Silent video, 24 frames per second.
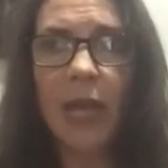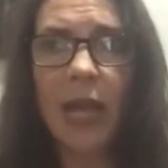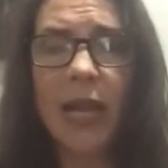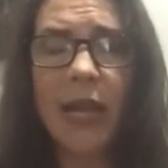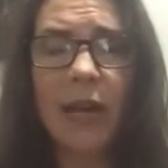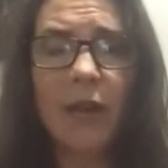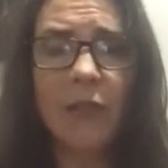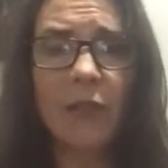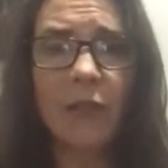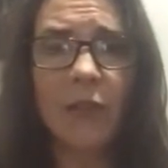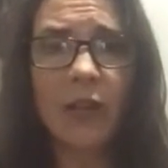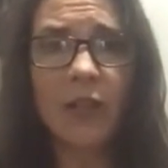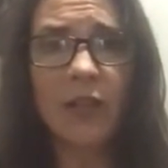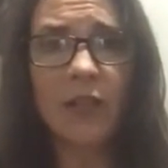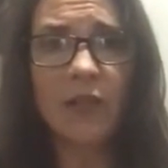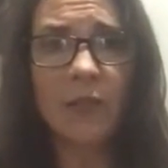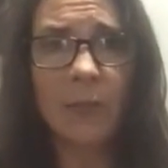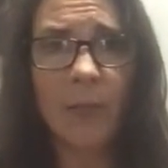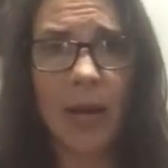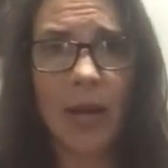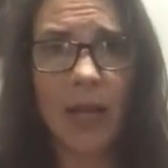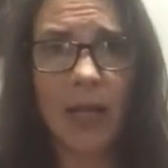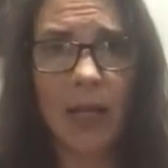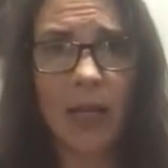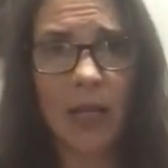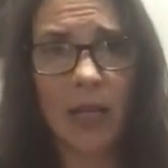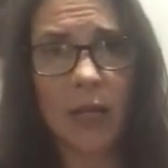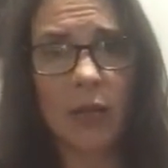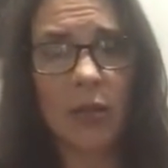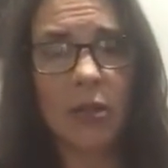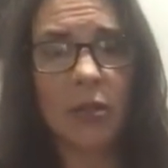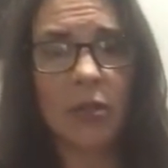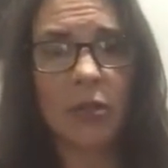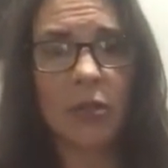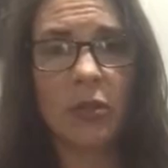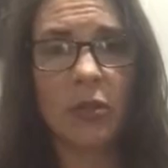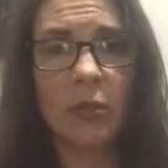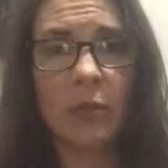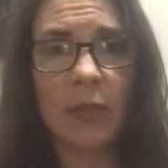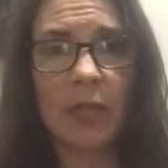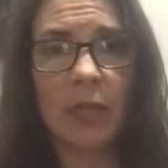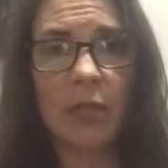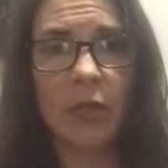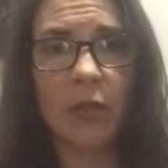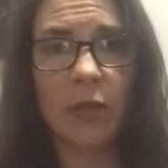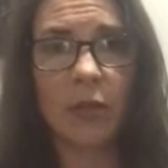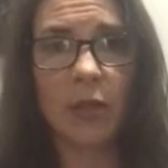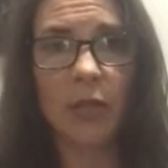And a friend of mine introduced me
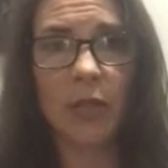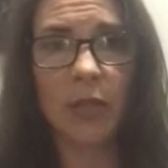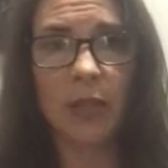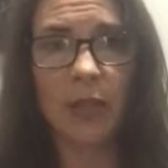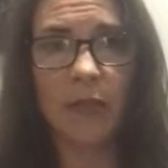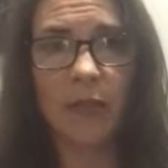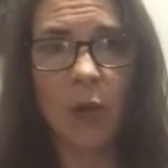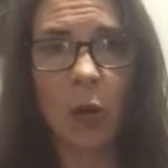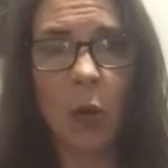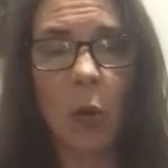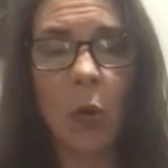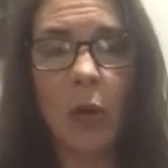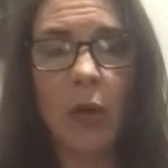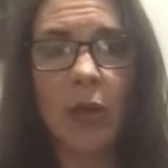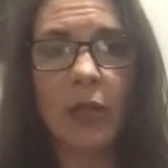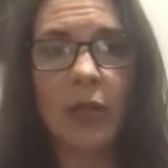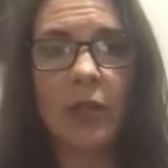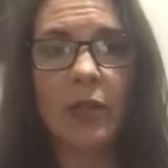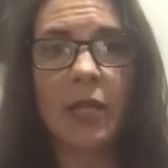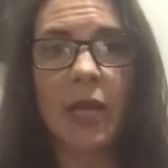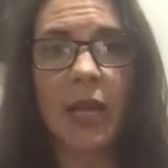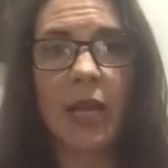to Young Living Oils,